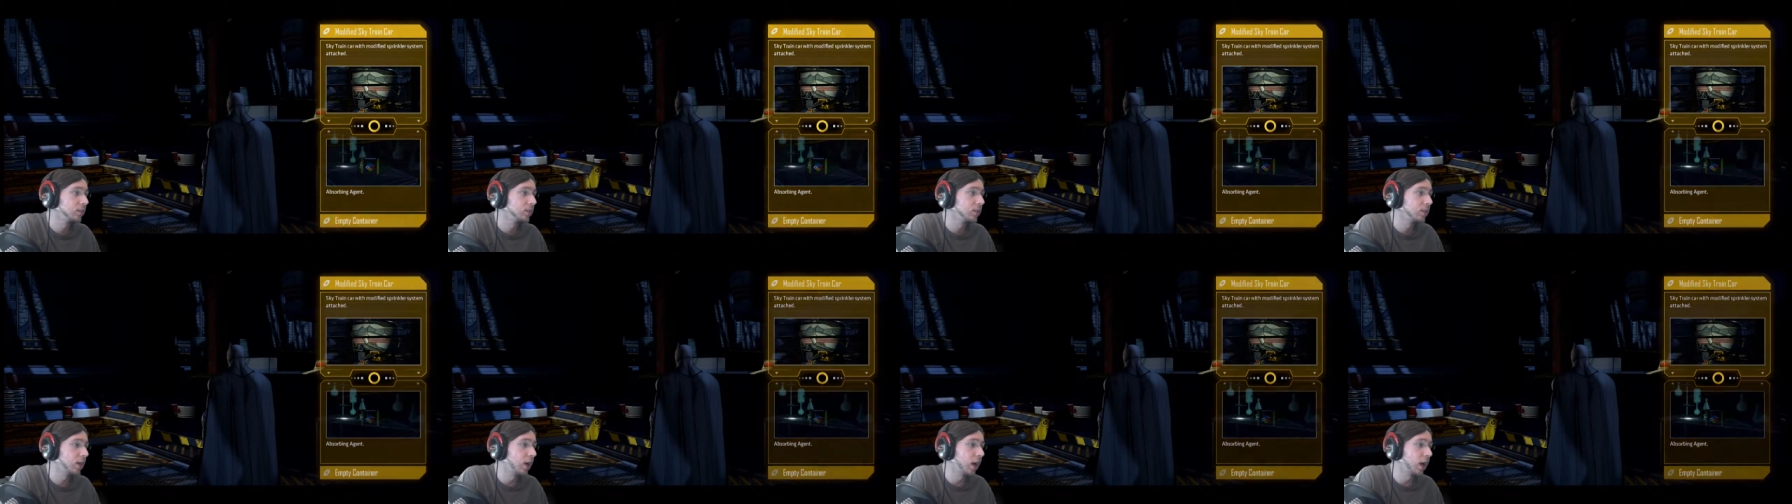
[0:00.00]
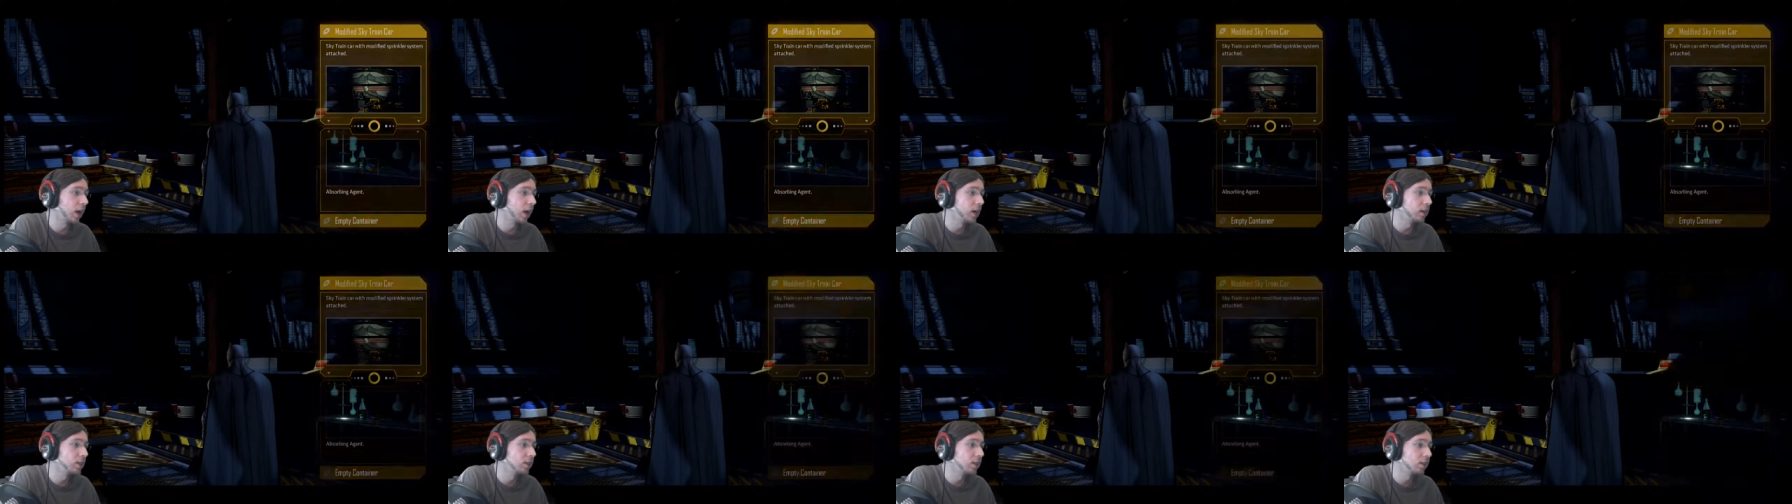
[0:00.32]

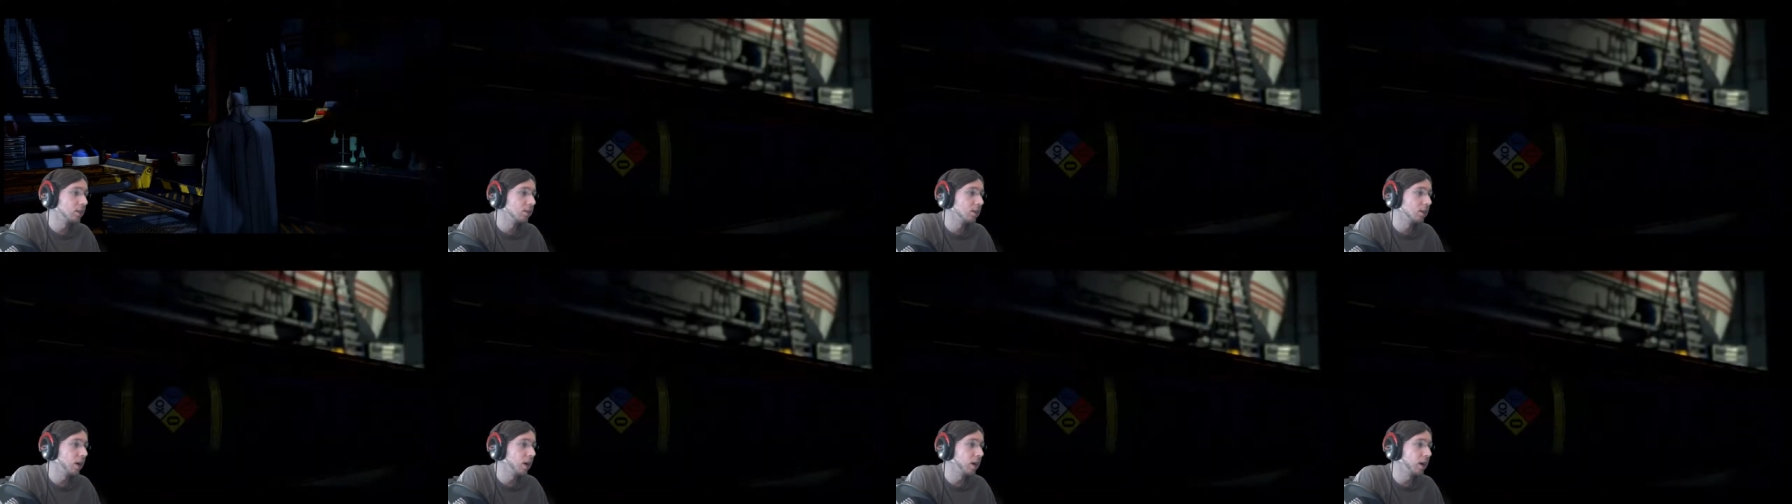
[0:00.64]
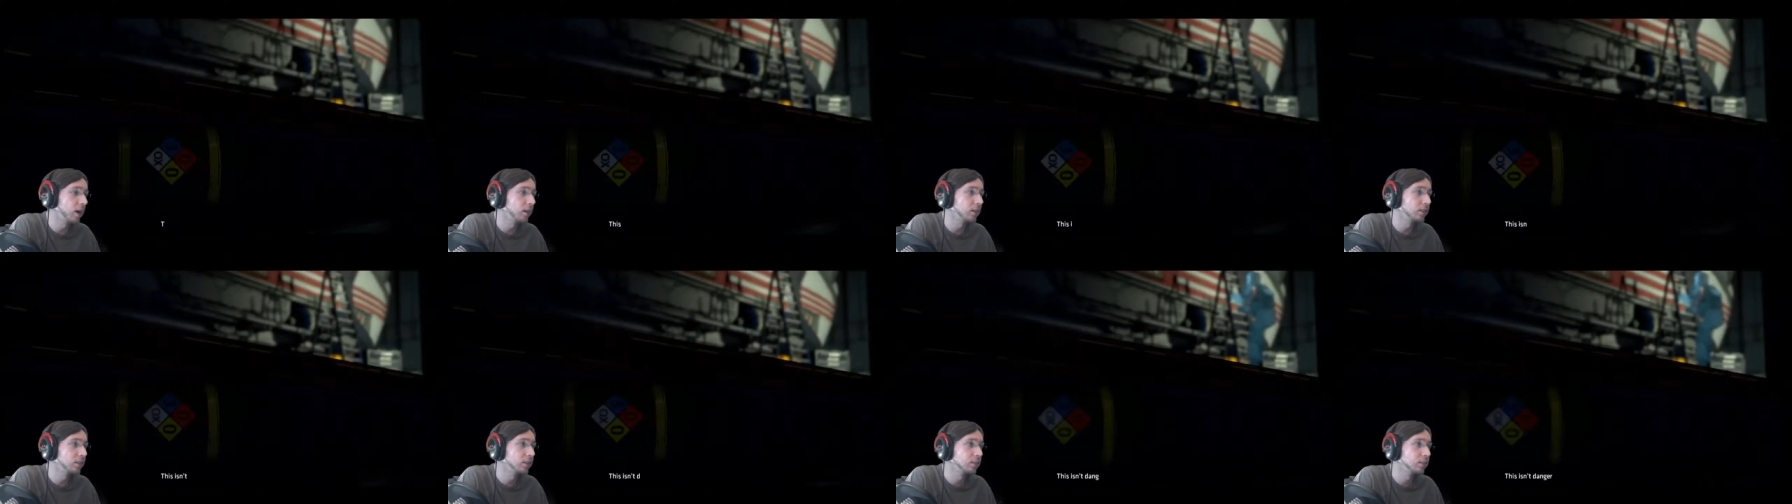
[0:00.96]
Huh?
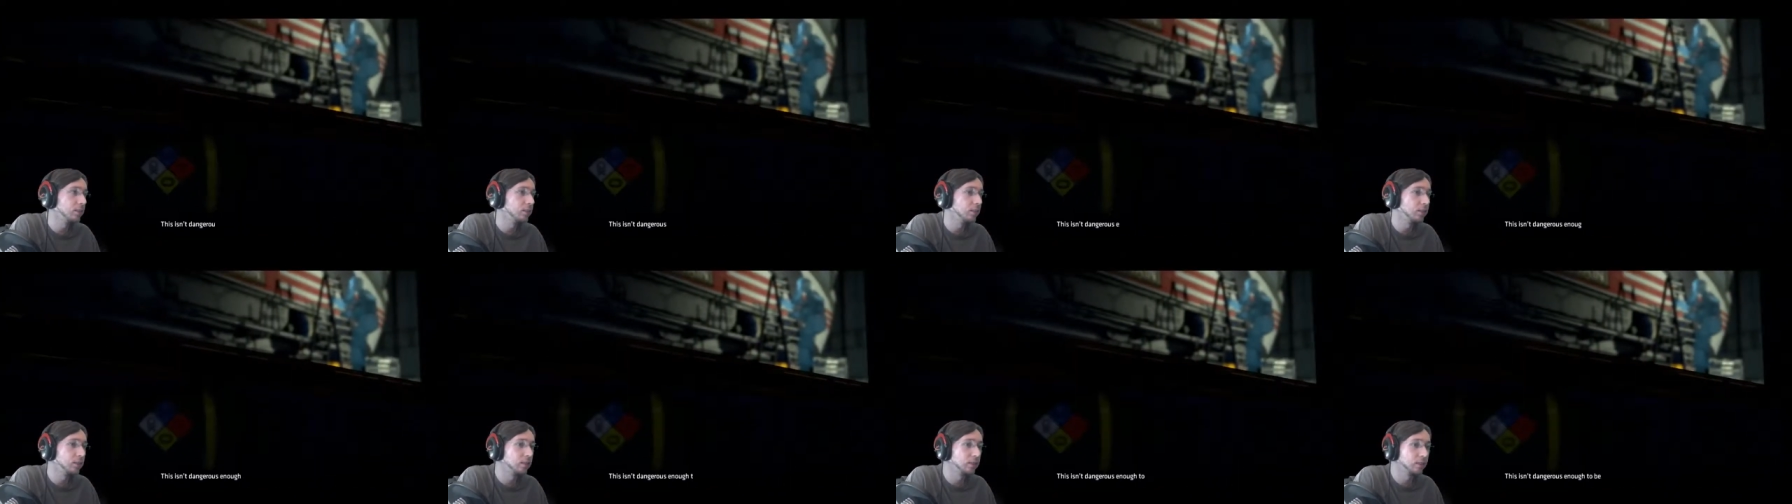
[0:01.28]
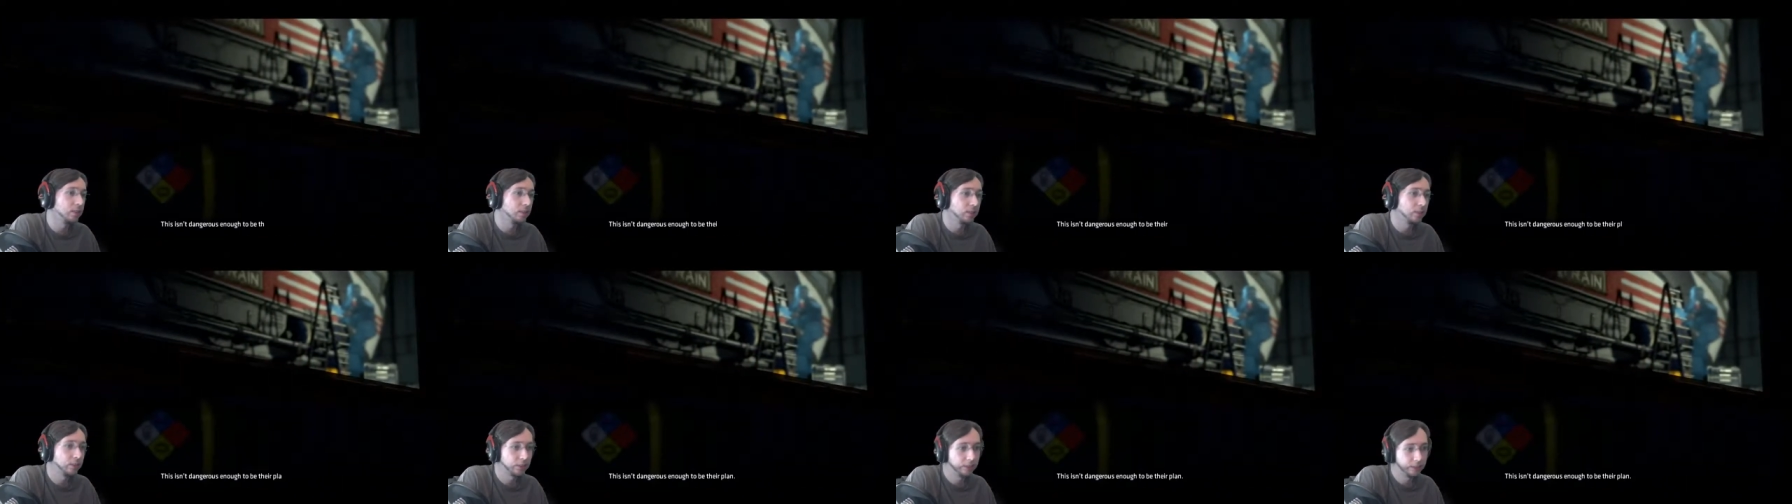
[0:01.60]
Huh? This isn't
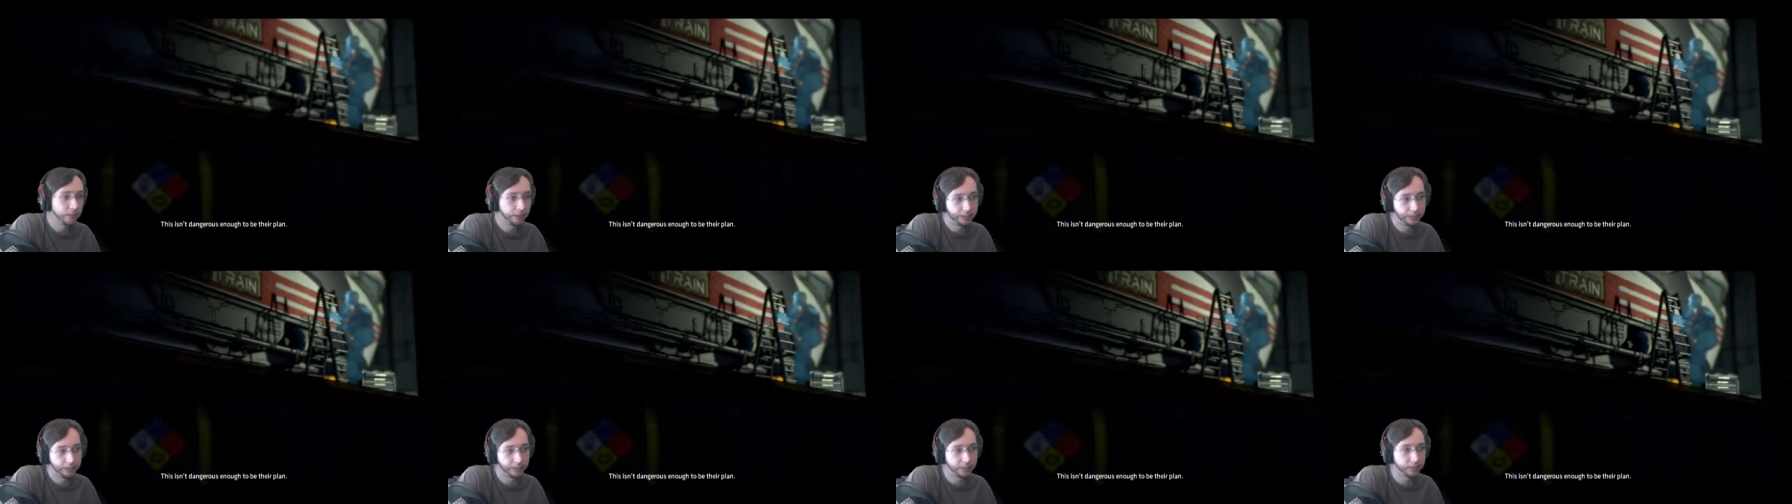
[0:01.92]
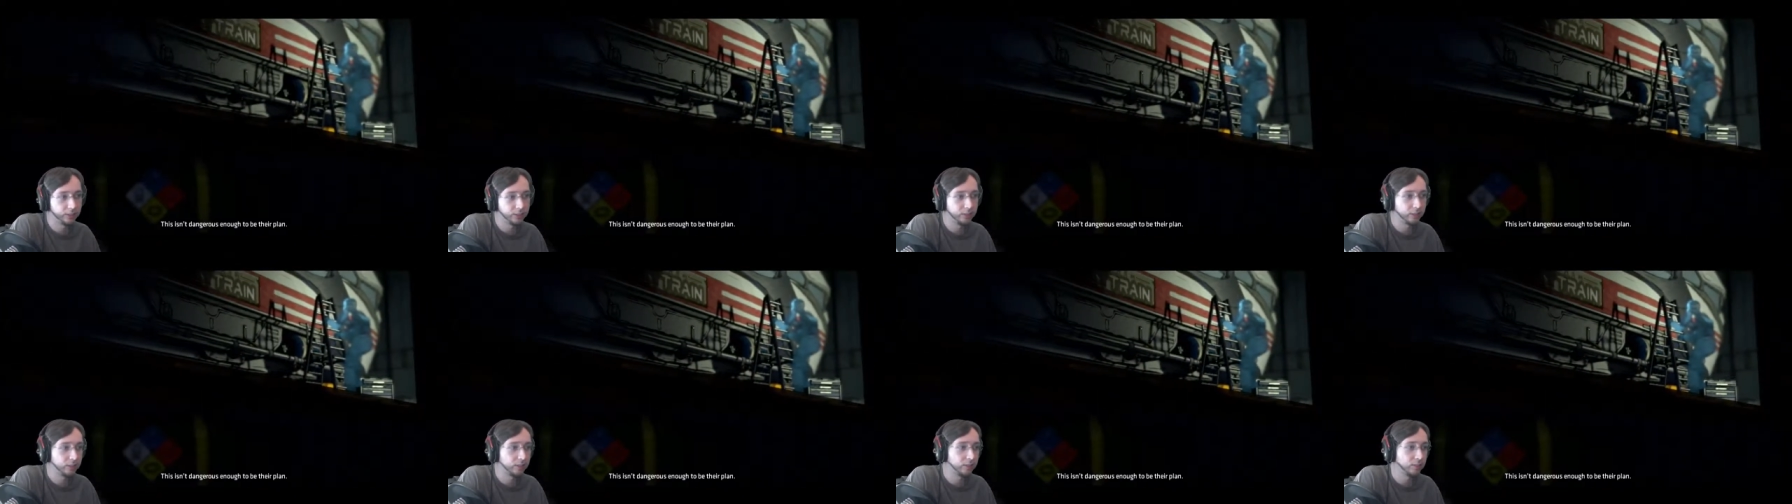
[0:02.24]
dangerous enough
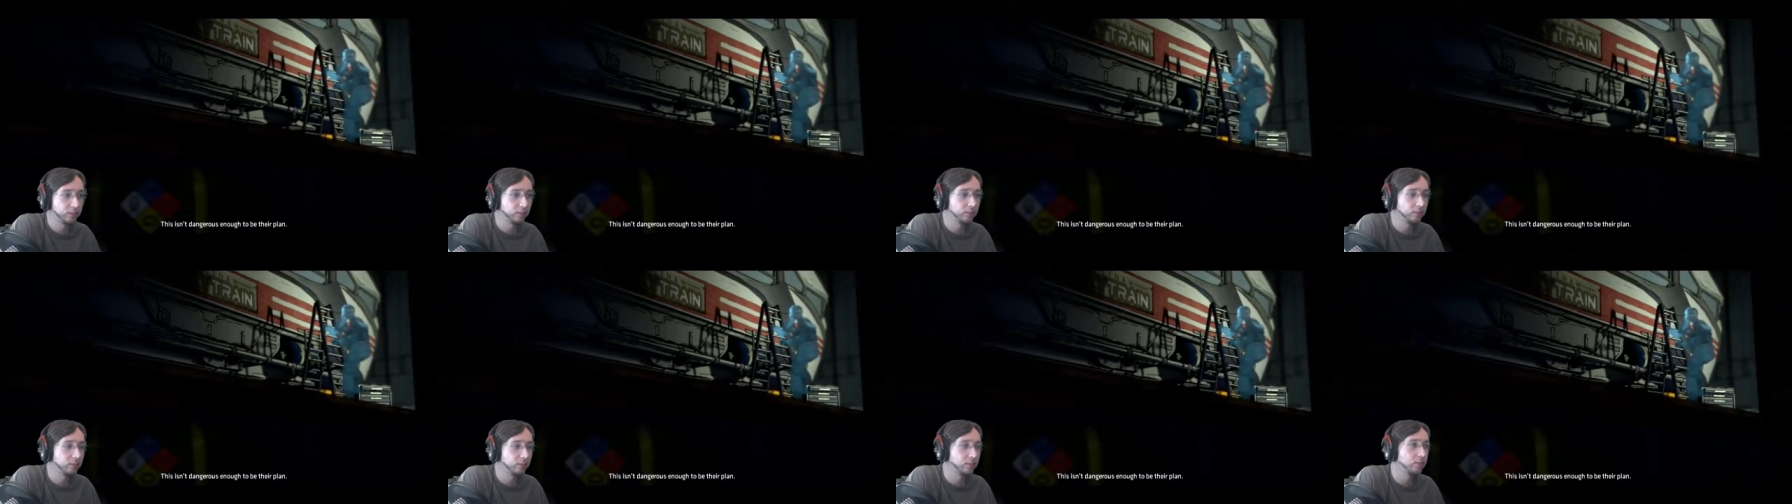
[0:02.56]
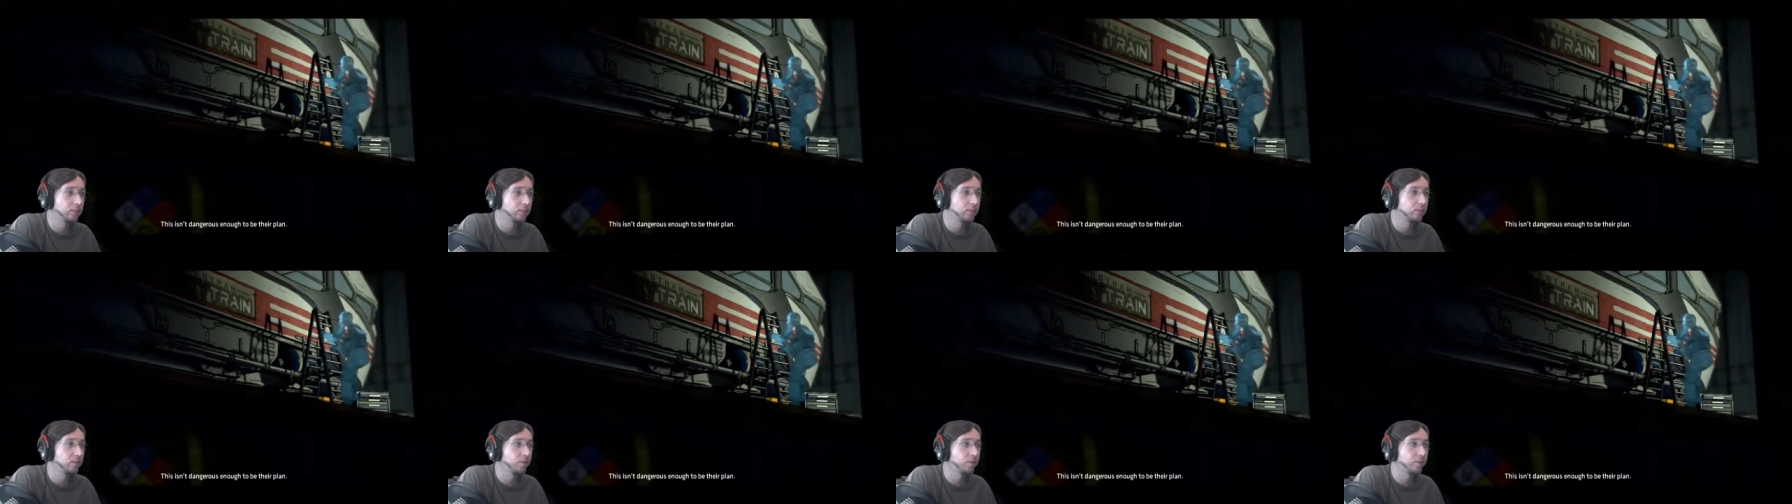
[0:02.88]
to be their
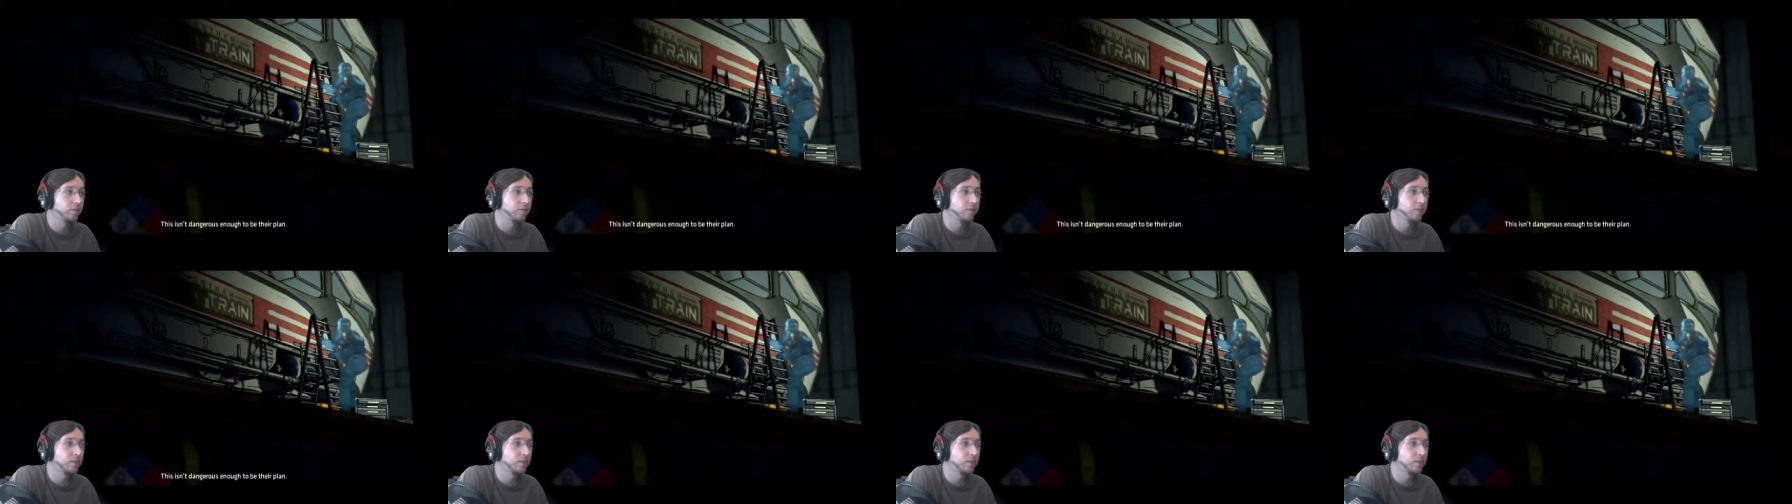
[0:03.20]
plan.